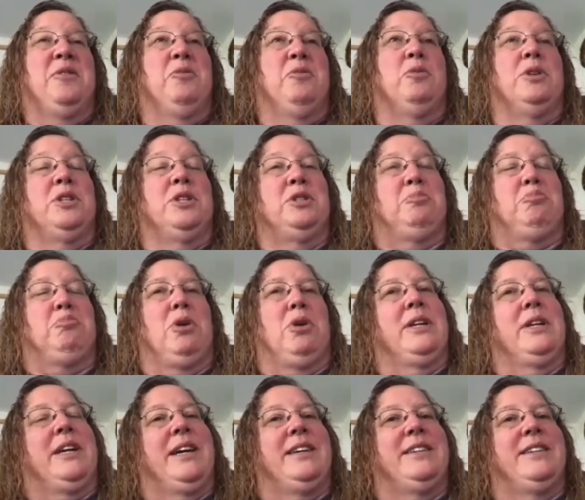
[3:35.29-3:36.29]
was
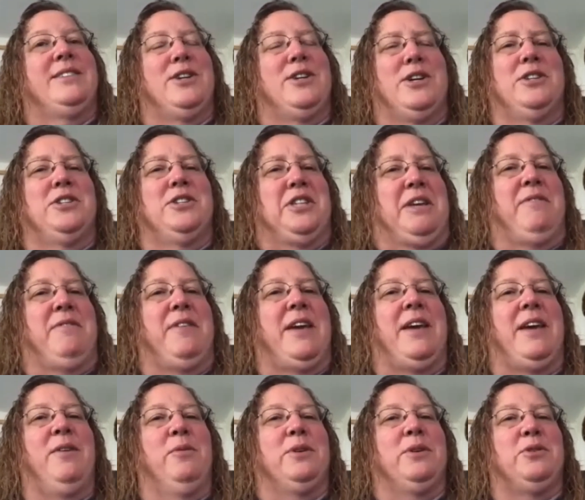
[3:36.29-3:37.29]
broadcast on
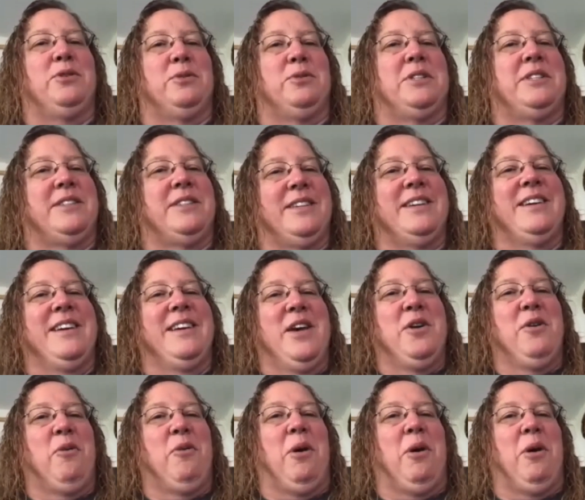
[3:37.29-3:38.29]
TV, which was
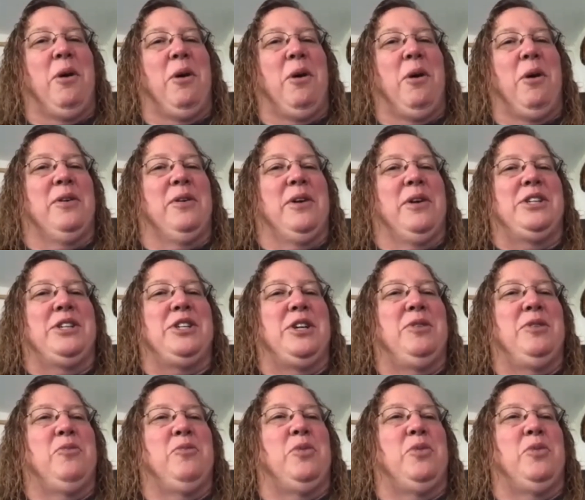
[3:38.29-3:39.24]
quite the inauguration.